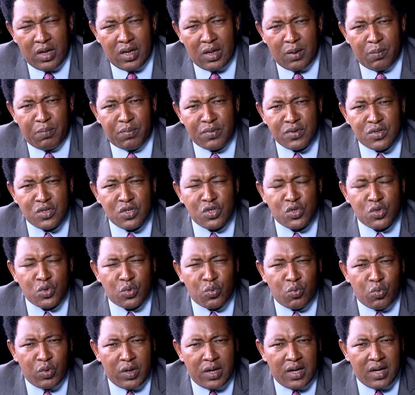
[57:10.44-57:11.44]
in a
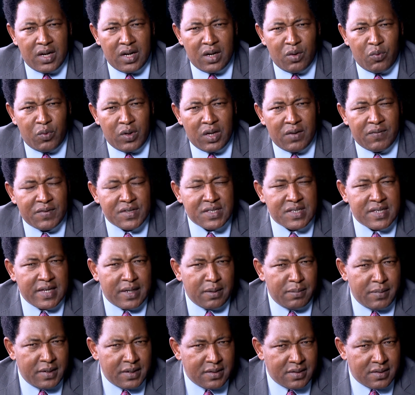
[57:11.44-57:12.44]
position where we have a
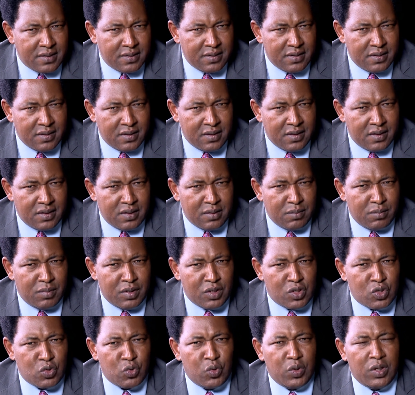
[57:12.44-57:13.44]
stalemate
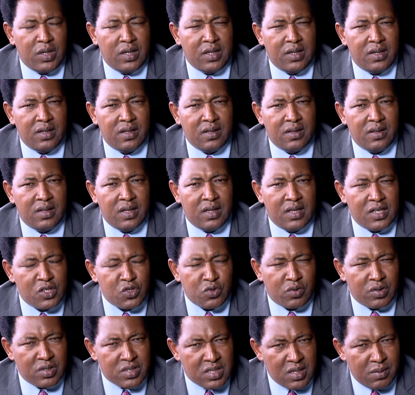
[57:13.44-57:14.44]
between the
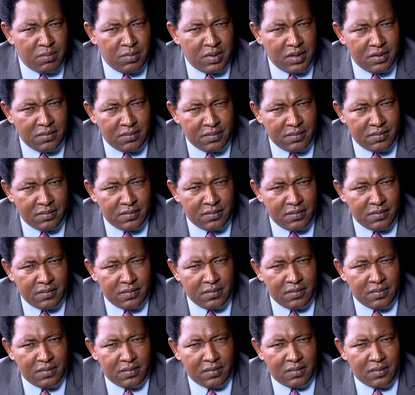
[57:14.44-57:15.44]
National Assembly,
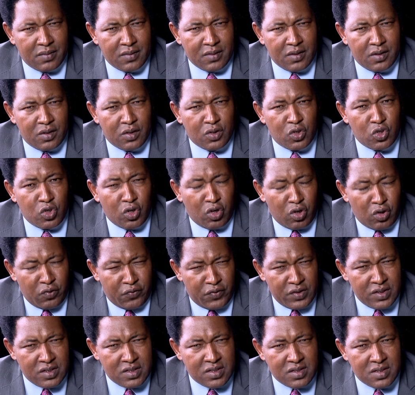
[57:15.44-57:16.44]
your
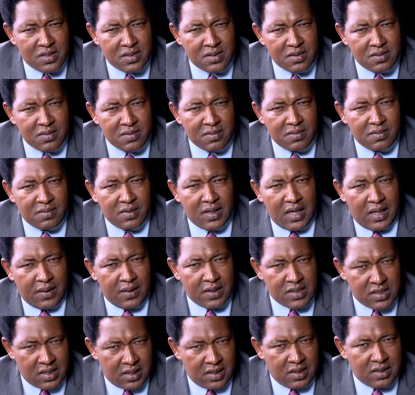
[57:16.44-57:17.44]
office, and
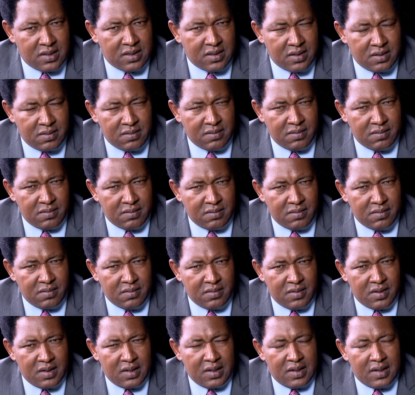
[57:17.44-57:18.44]
the Senate.
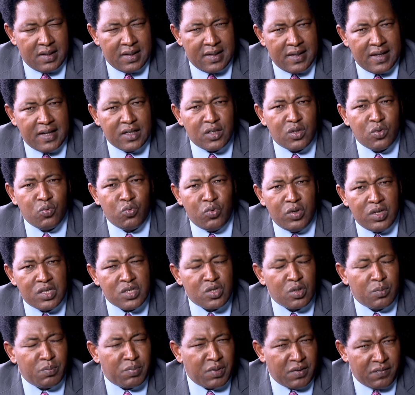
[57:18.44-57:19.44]
Let
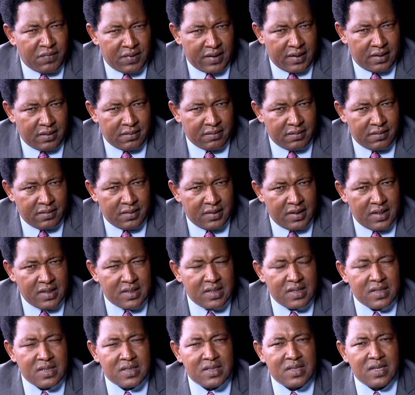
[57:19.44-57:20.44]
wisdom prevail. Let
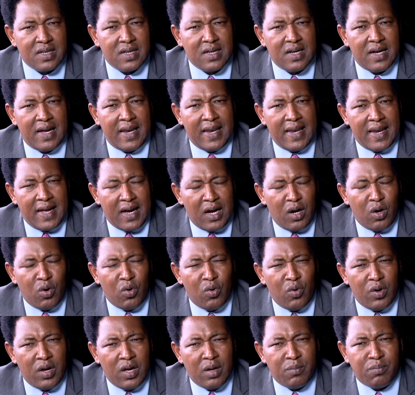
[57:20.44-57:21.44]
us
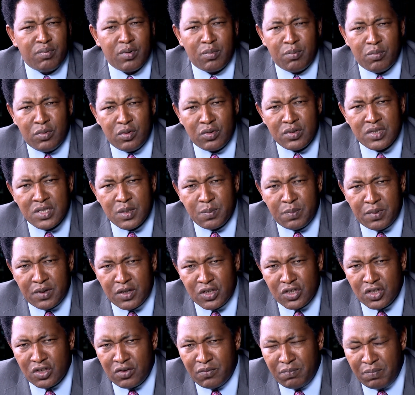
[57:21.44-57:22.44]
allow and promote
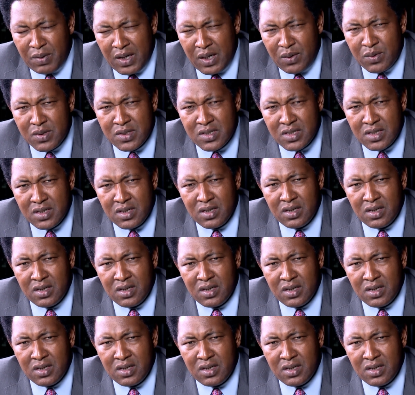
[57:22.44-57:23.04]
separation of powers